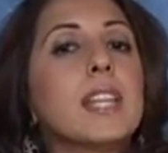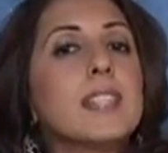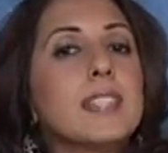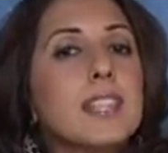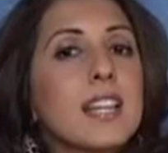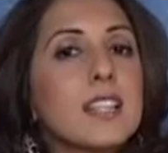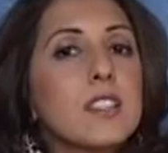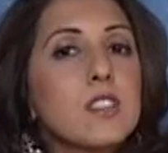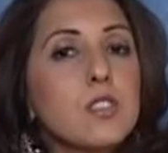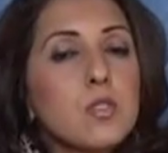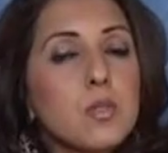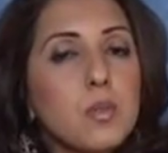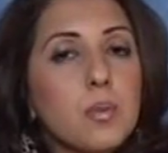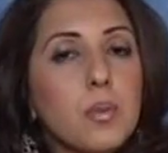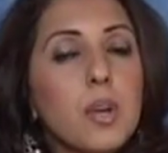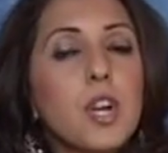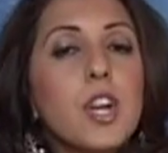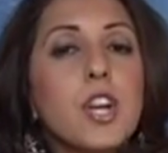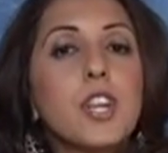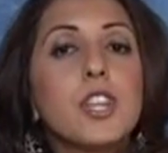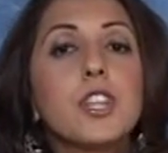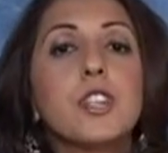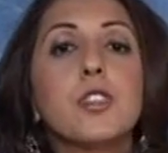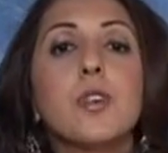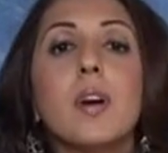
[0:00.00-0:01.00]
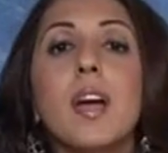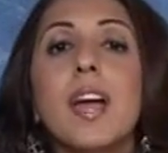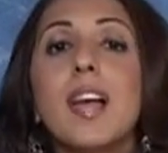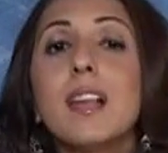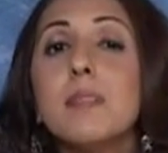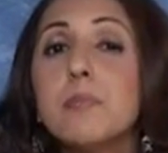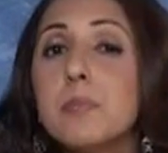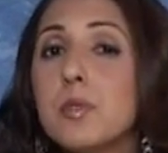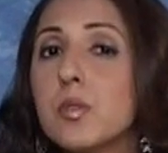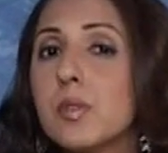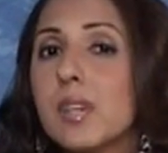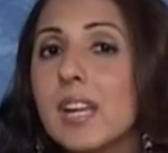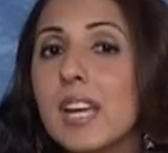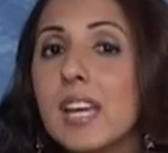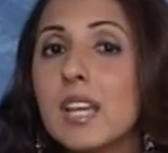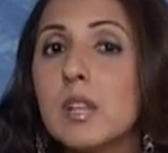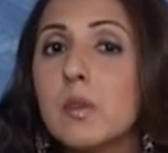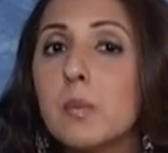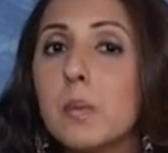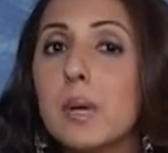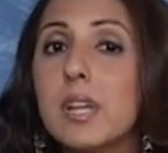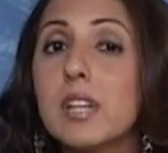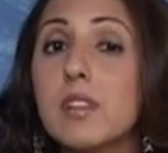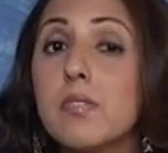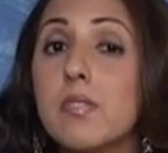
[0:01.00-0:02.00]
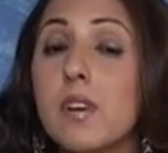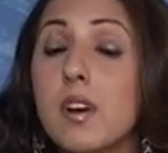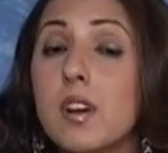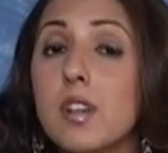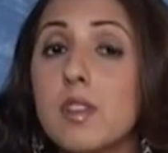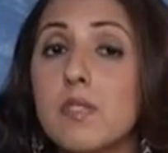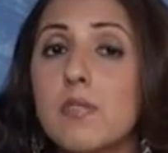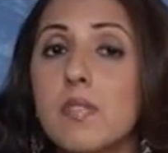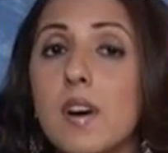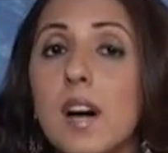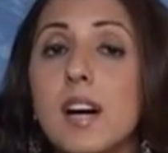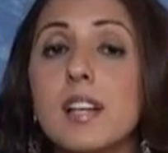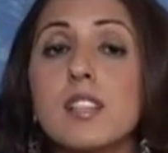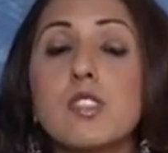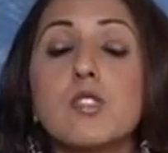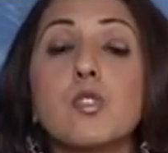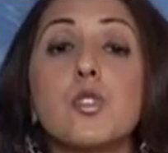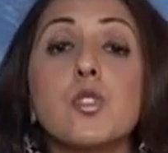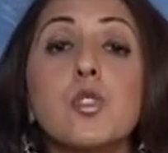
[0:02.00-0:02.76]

It tends to help you gain weight very fast.